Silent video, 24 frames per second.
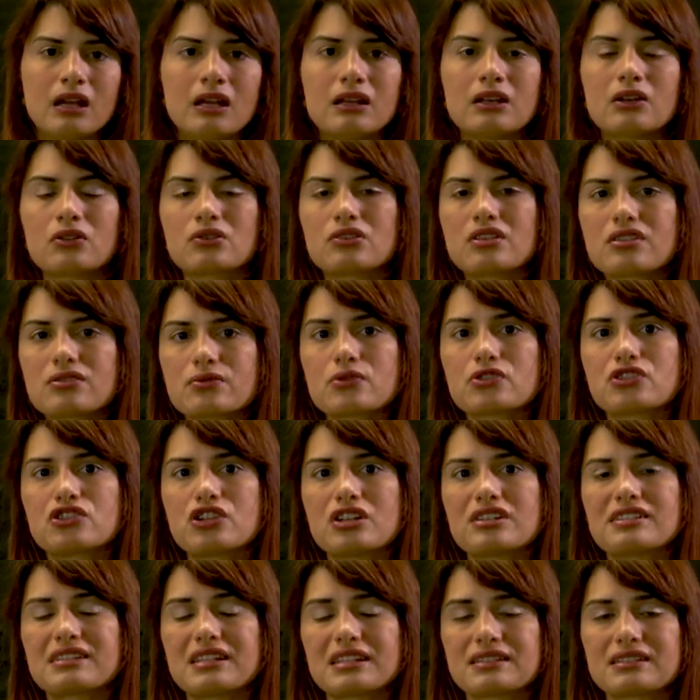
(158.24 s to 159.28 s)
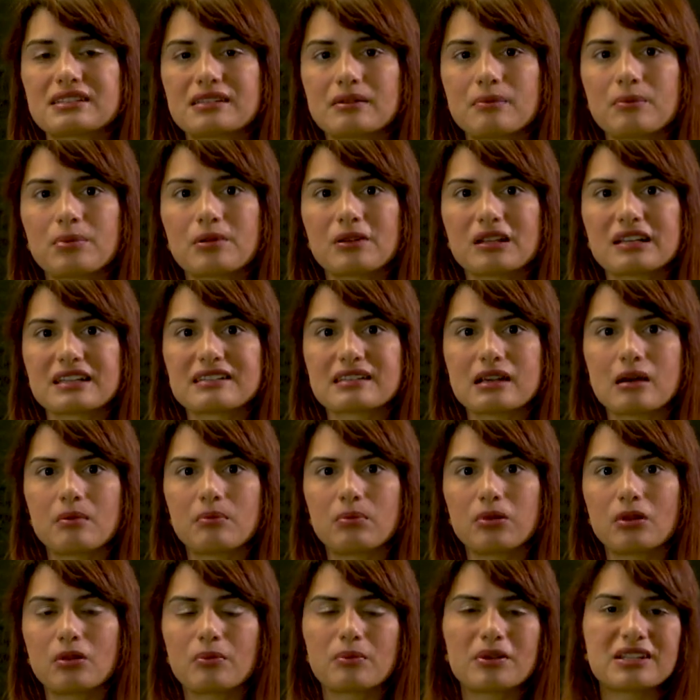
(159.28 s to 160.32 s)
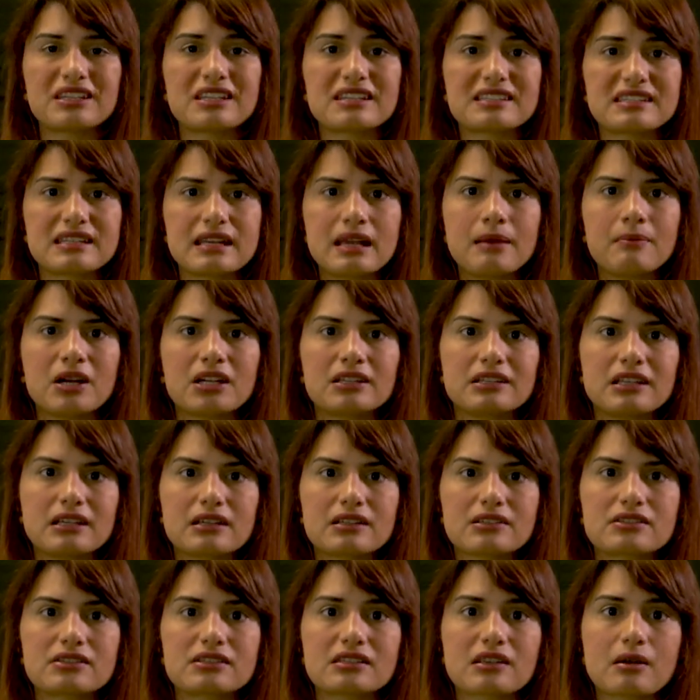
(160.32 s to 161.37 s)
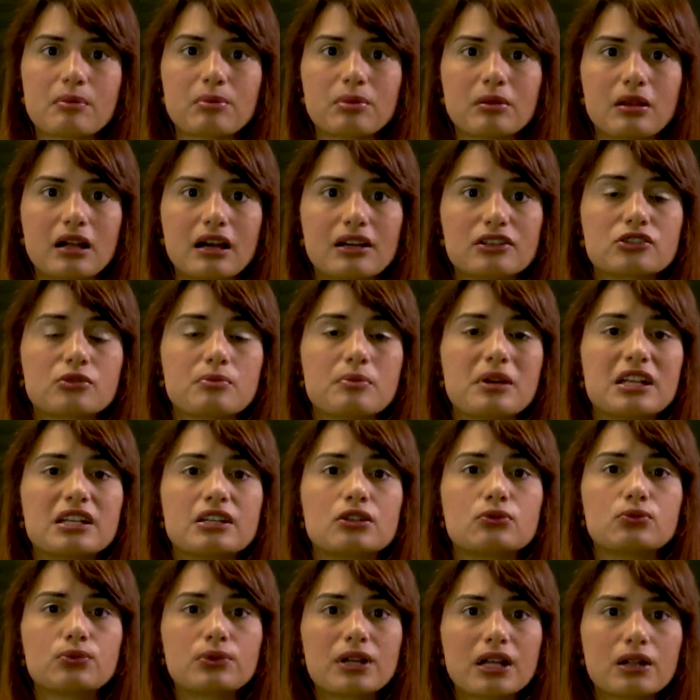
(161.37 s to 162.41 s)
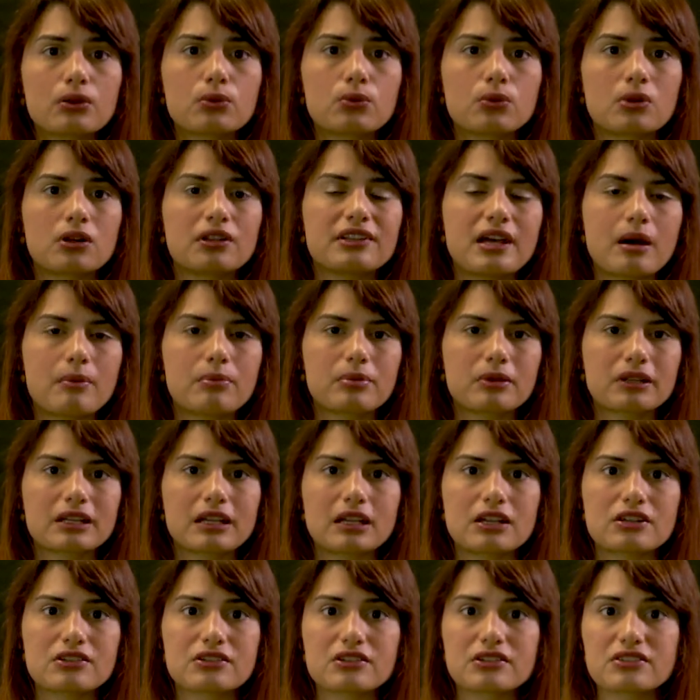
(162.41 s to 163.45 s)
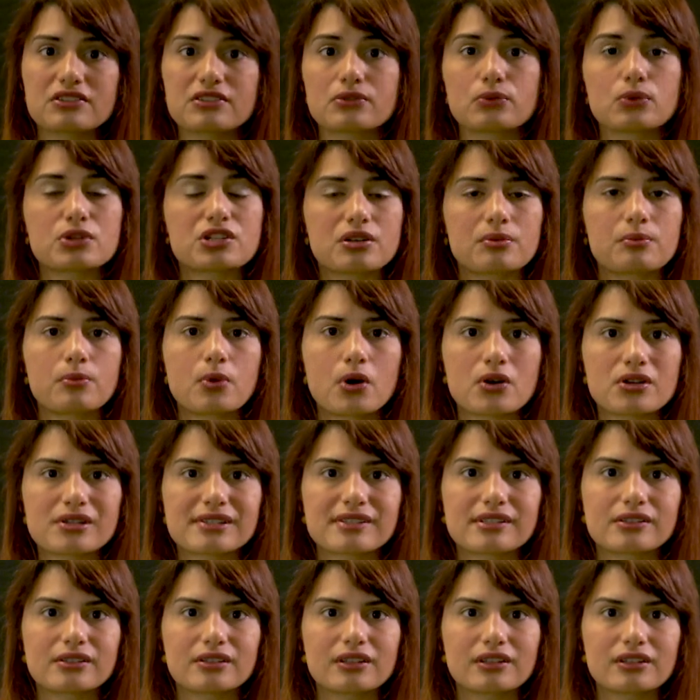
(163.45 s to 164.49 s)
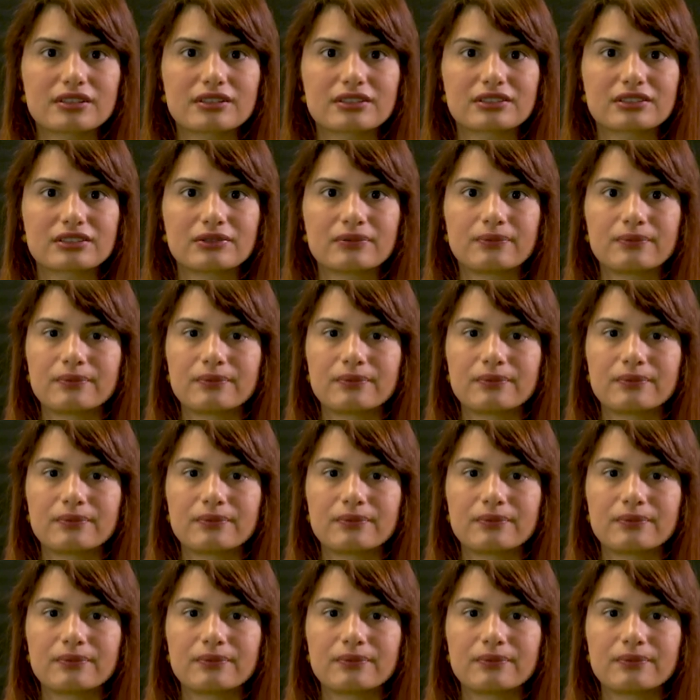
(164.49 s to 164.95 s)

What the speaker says: Now, this was just a simple example, but the same ideas apply to many real-world applications which are more serious.